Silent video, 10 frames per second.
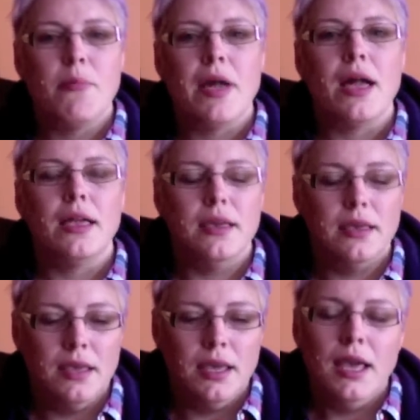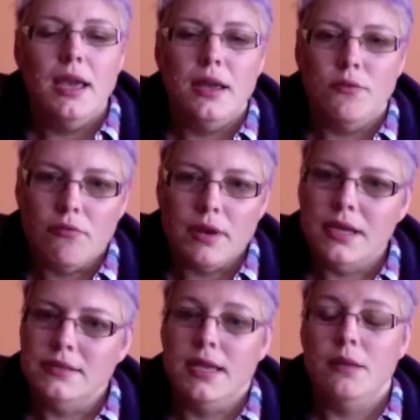back and
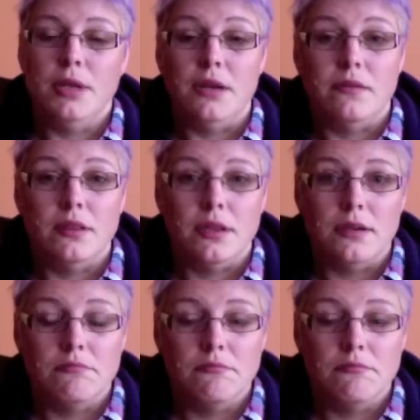re-examine everything.